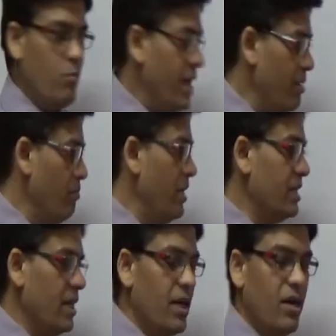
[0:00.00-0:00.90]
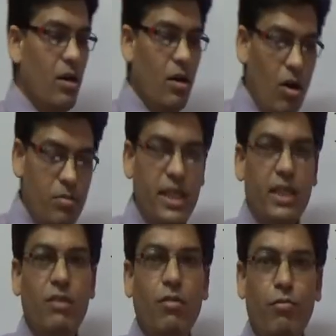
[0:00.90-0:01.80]
major
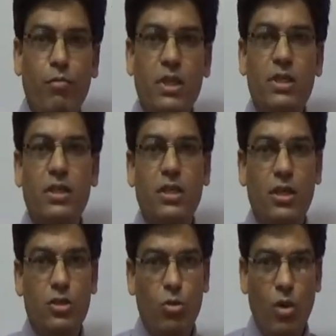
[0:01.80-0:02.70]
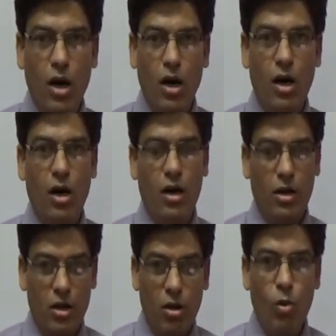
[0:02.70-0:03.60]
objective of business is to
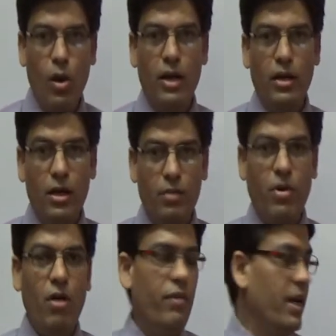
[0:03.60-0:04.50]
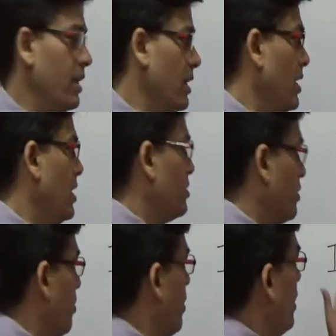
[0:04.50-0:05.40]
grow and earn profit.
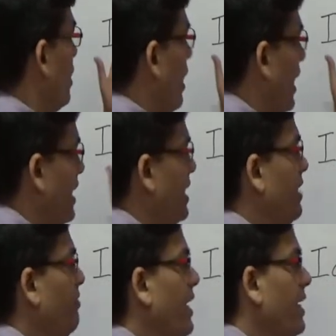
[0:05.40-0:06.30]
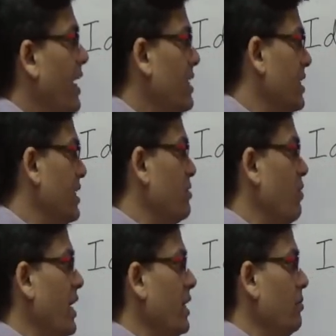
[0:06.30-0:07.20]
So, identifying and
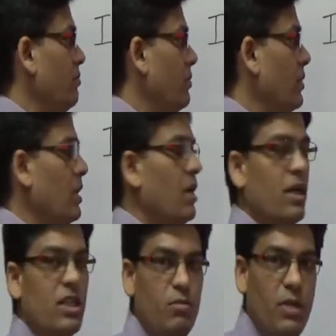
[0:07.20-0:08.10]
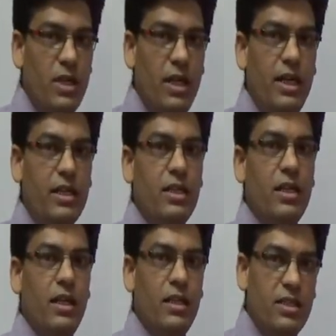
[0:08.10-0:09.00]
satisfying customer needs
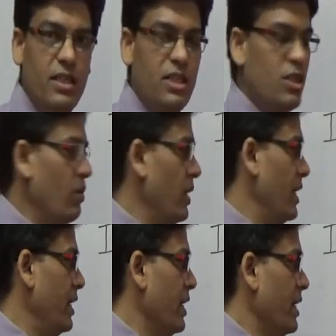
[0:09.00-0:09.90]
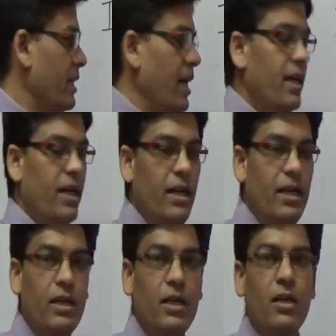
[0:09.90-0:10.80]
in such a way that
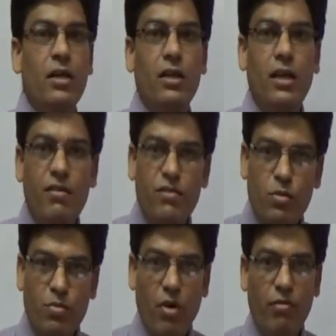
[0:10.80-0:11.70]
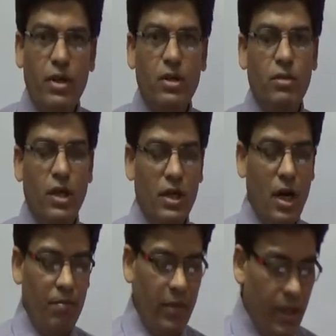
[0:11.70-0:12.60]
it gives profit to the
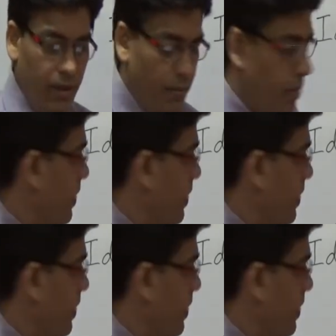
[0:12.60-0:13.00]
company,